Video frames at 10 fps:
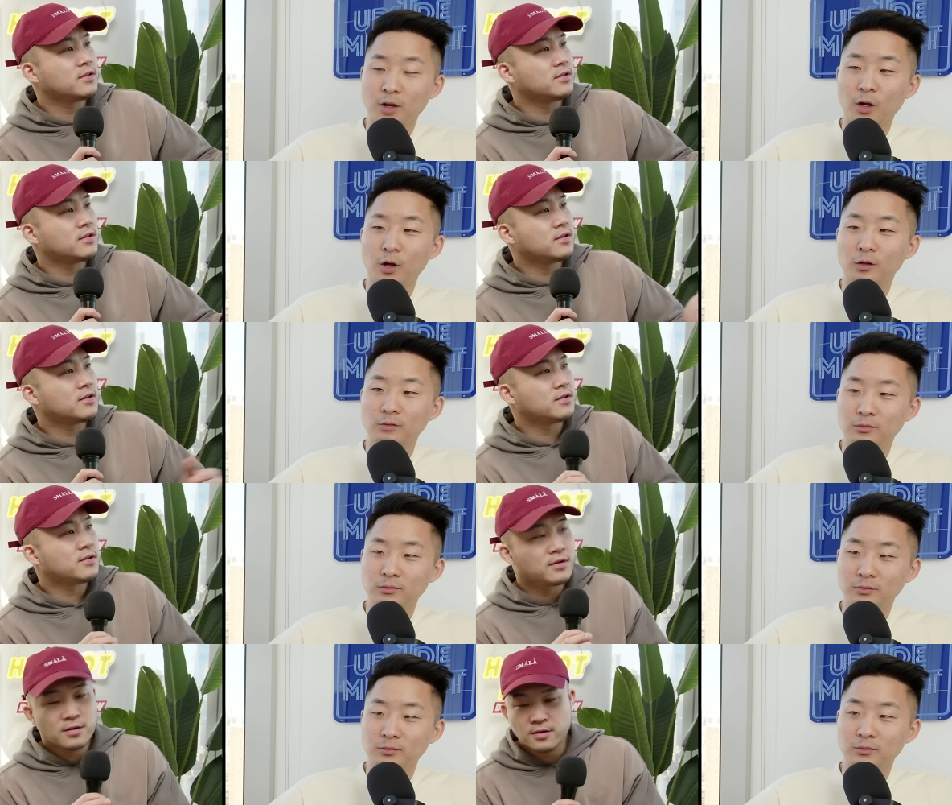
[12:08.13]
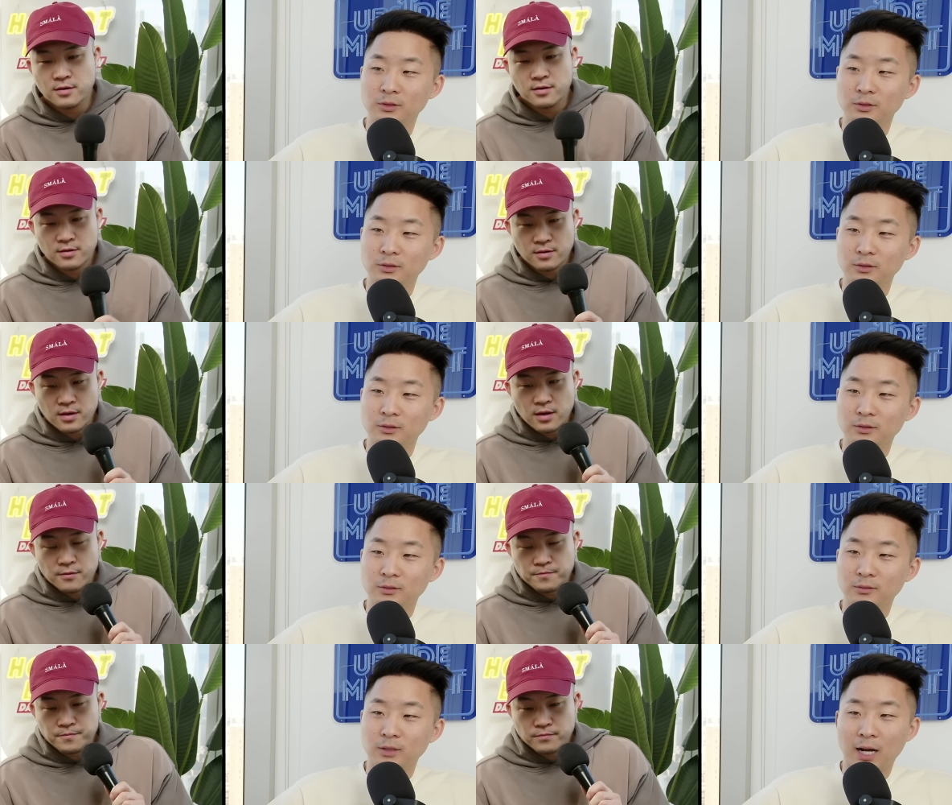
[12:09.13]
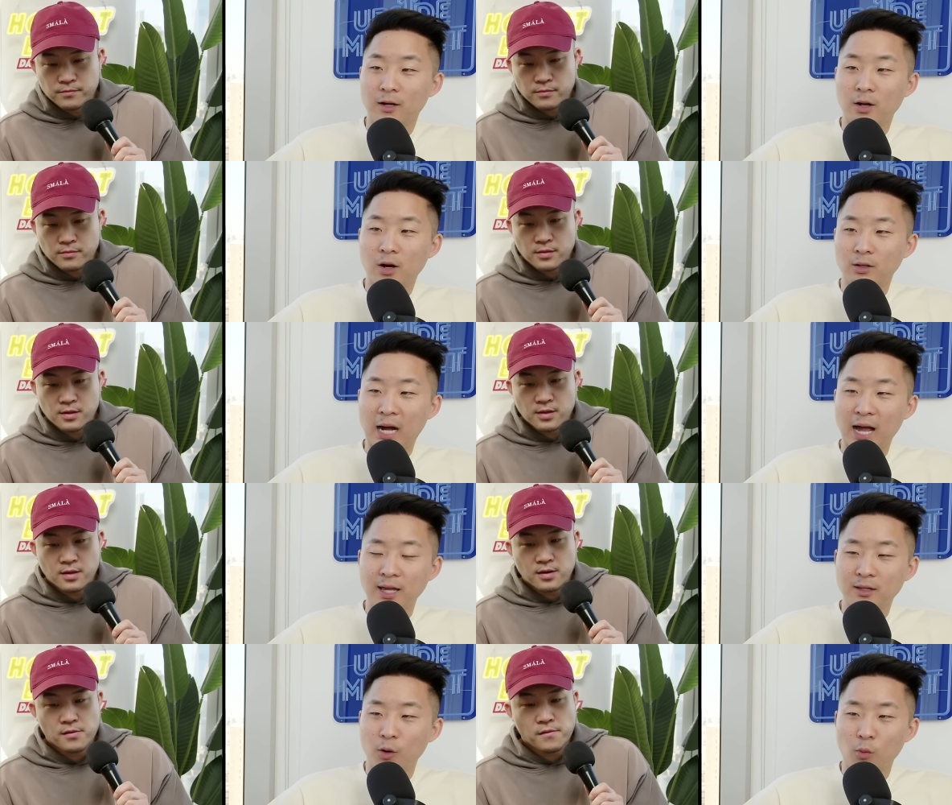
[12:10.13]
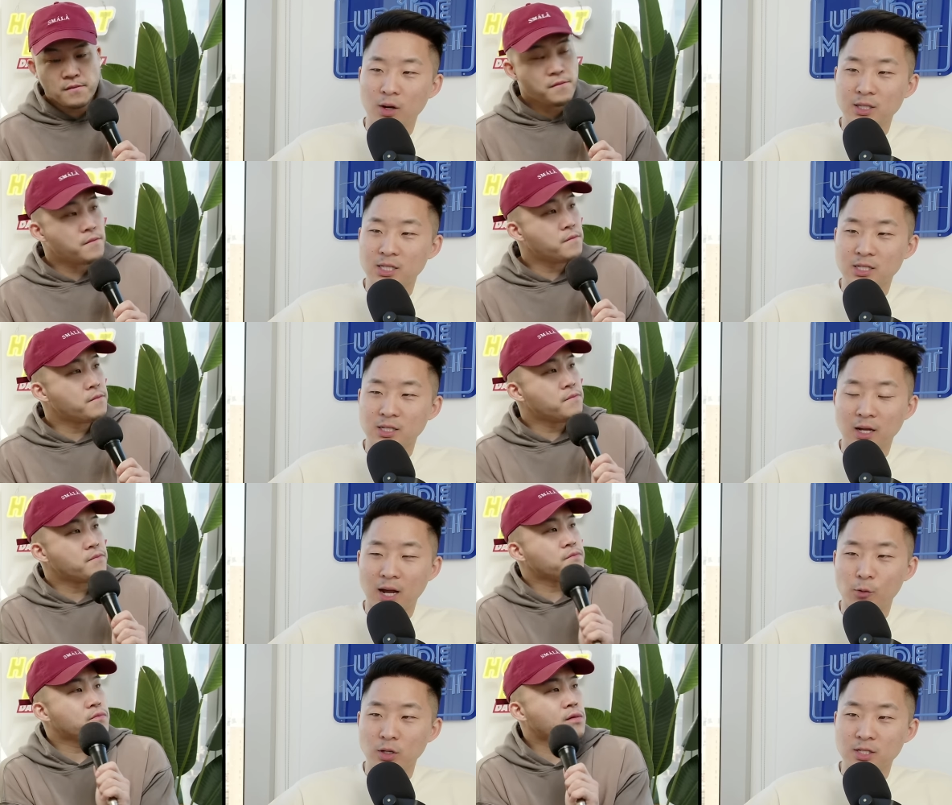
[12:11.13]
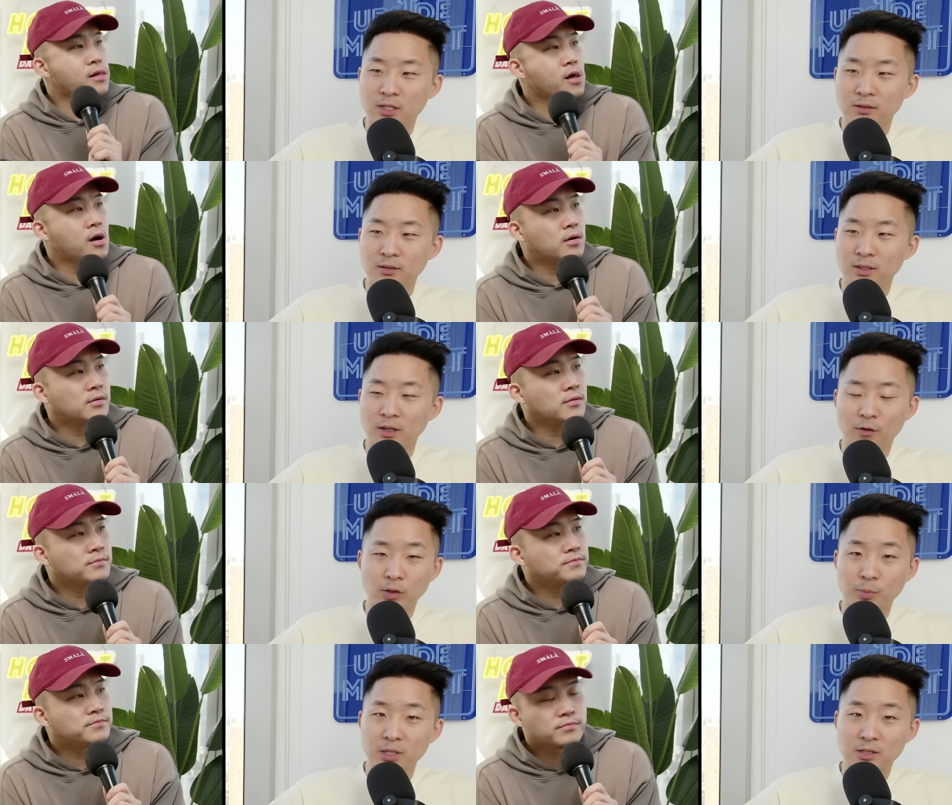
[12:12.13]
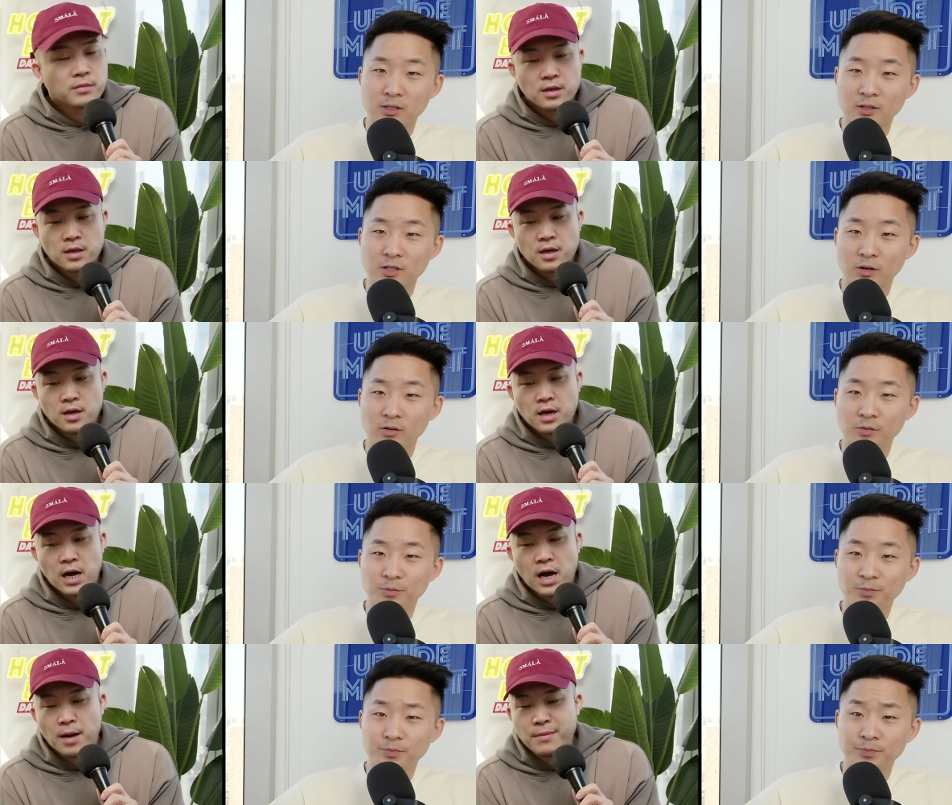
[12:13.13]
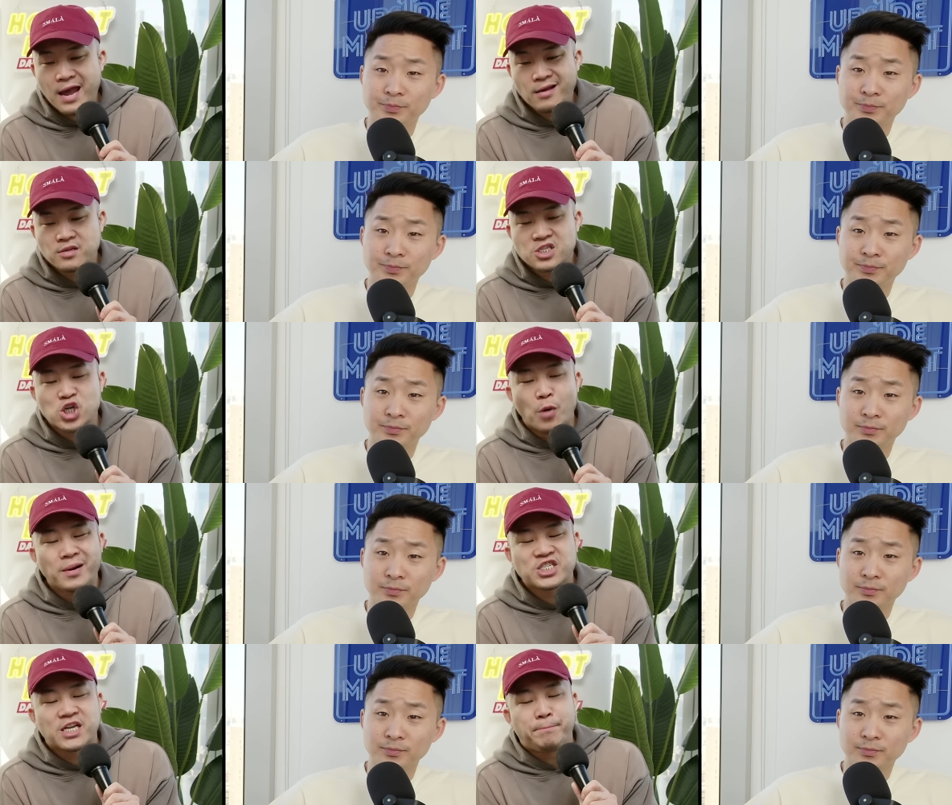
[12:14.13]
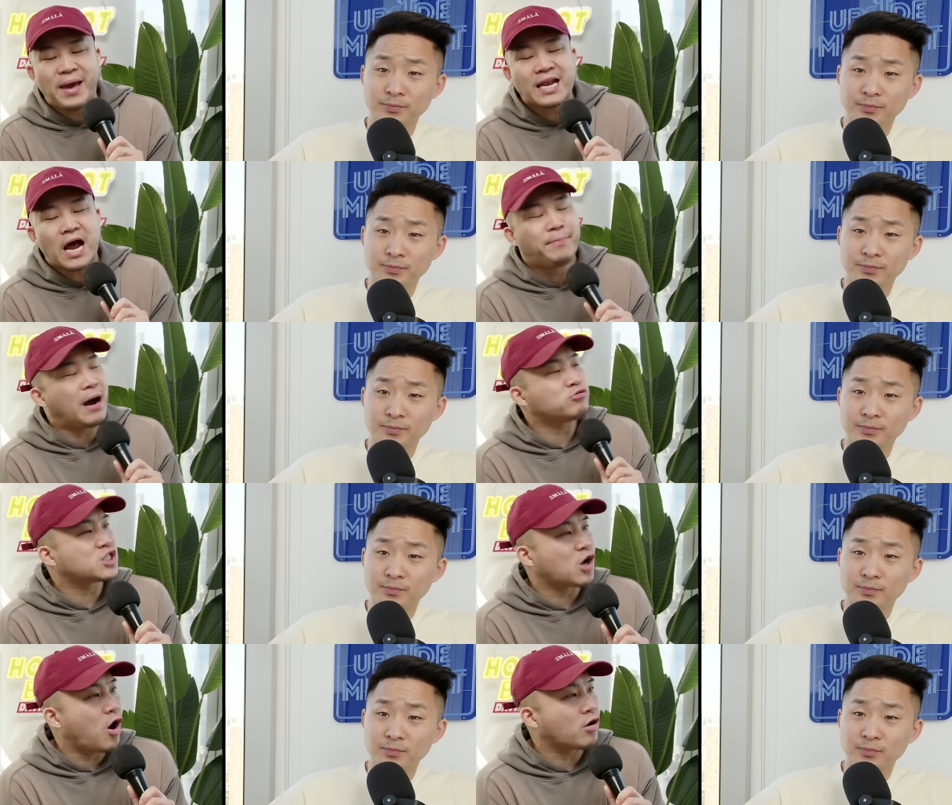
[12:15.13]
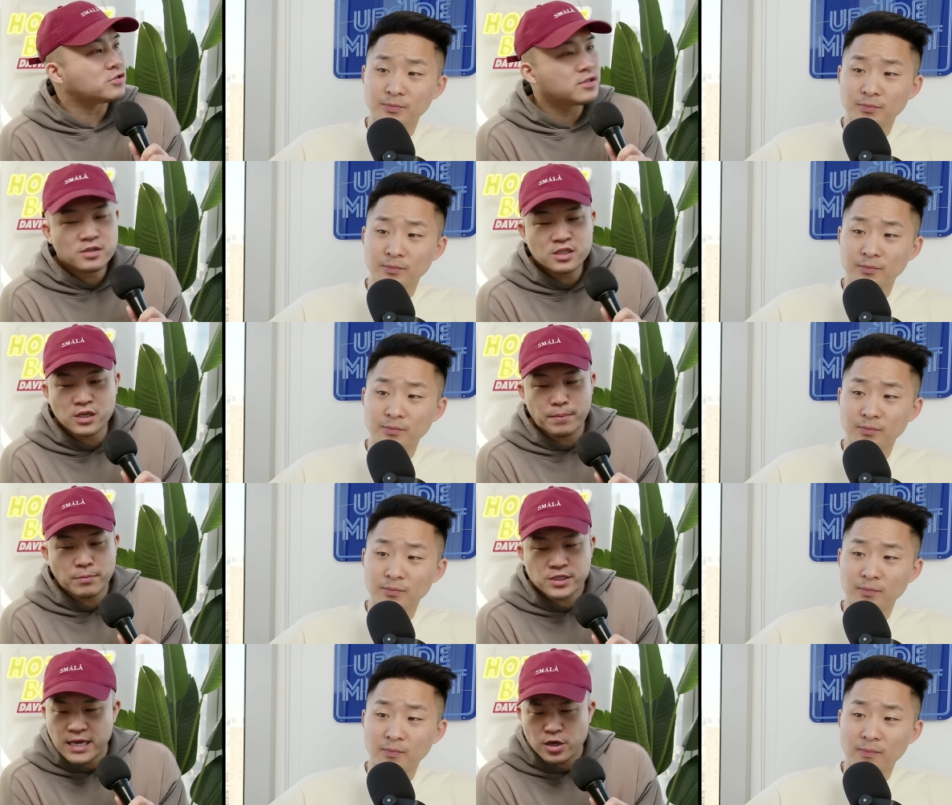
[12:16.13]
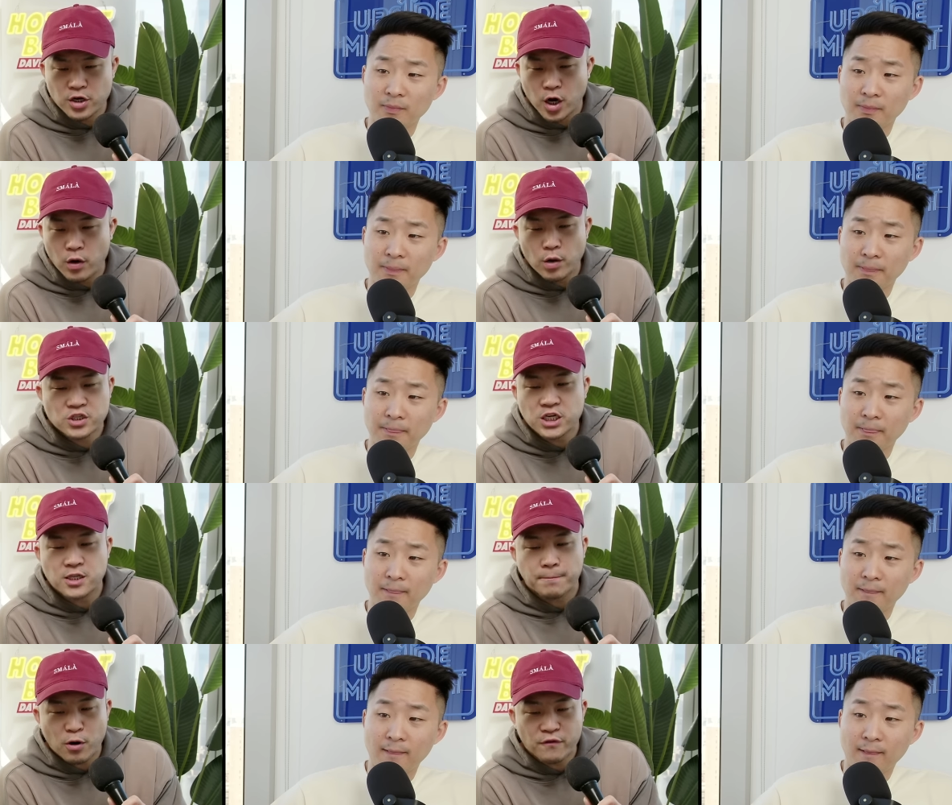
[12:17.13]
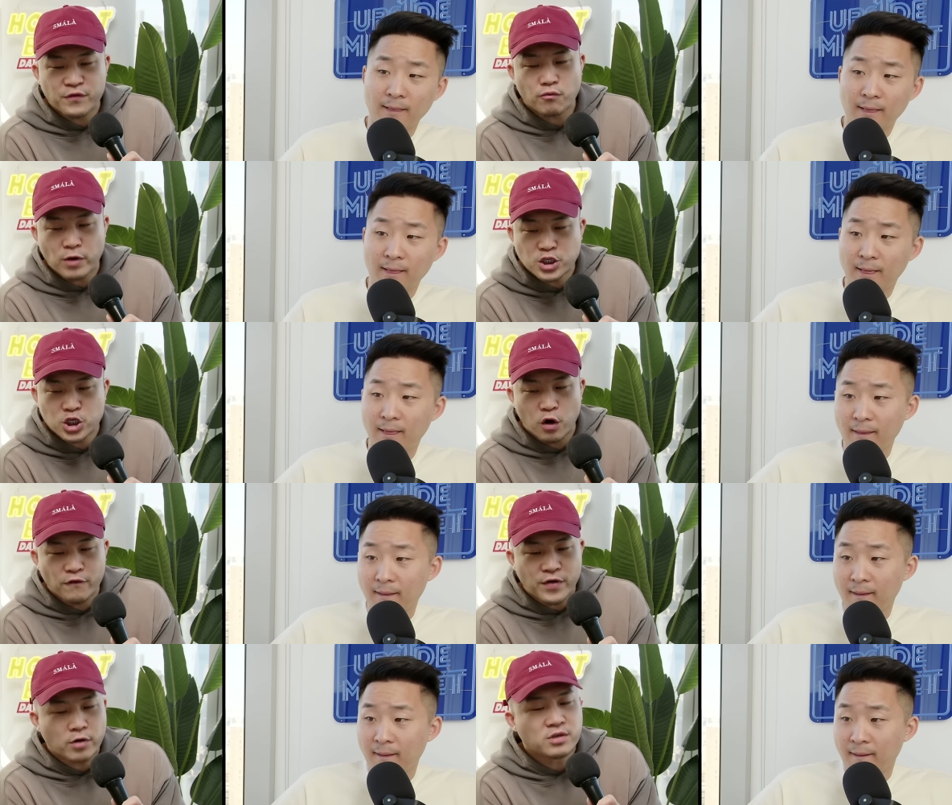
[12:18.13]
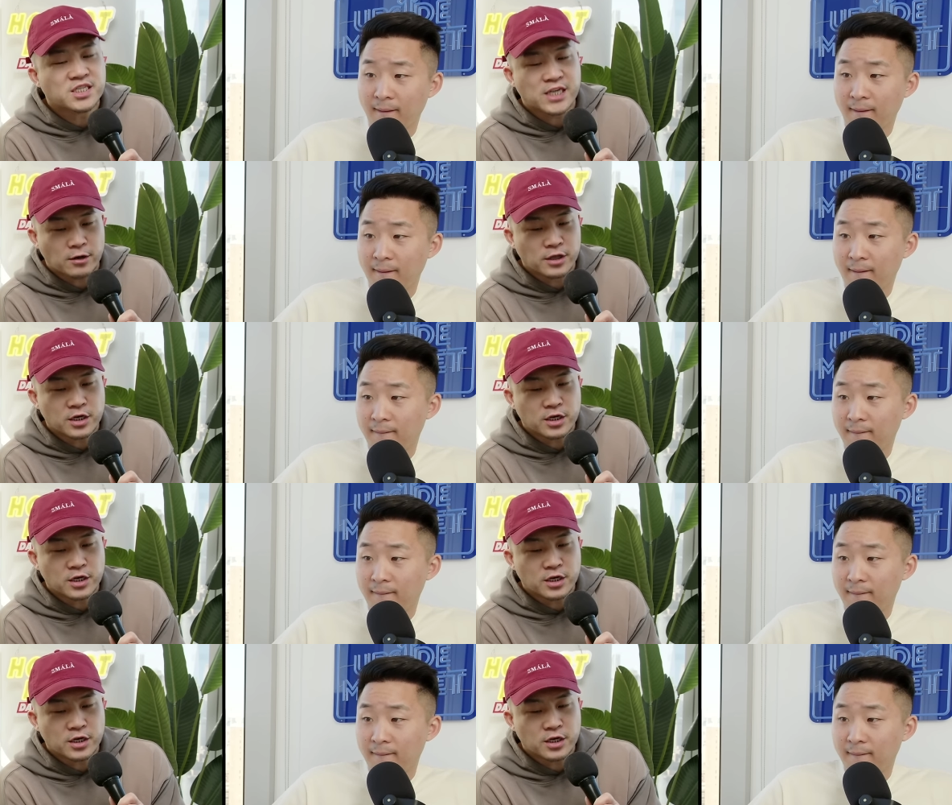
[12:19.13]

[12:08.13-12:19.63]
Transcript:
Speaker 1: Oh. I don't know. I ate there once. I wasn't in love with the pizza, so.
Speaker 2: Um. So much debate about Scars. Some people saying, you know, it was just the perfect ratio, very subtly